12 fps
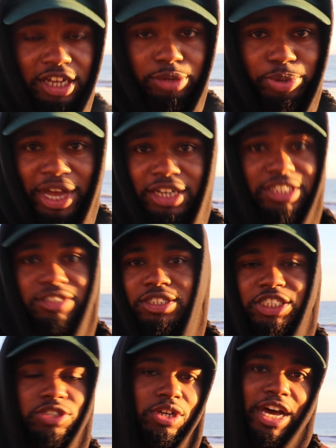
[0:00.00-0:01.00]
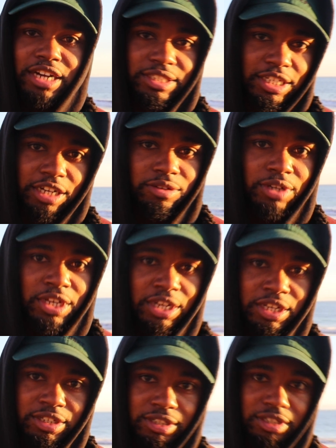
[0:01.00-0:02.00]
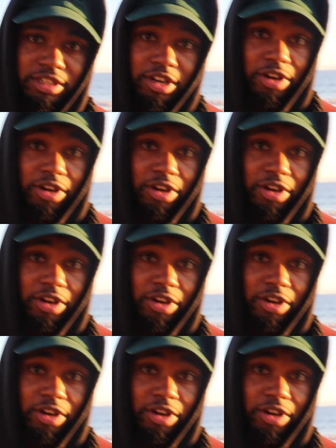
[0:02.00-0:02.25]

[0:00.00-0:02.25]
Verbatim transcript: color palette. It'll teach you a lot of stuff. You